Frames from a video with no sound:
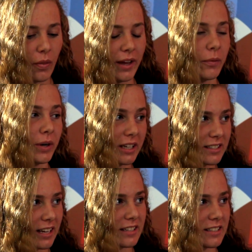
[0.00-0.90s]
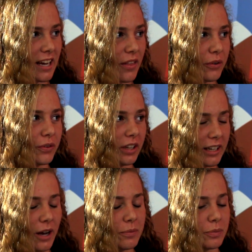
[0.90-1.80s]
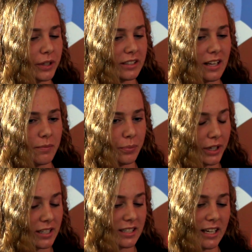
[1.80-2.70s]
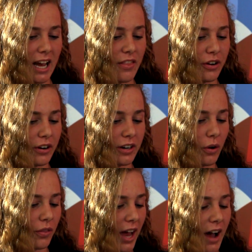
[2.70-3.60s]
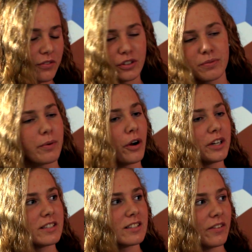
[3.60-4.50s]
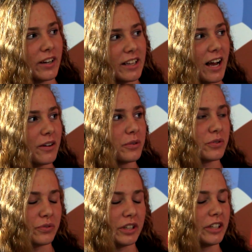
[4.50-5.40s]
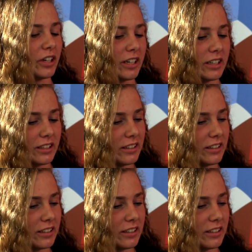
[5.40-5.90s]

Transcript: Winning states together really helps bring us together, and all the after parties and stuff like that, it was really great.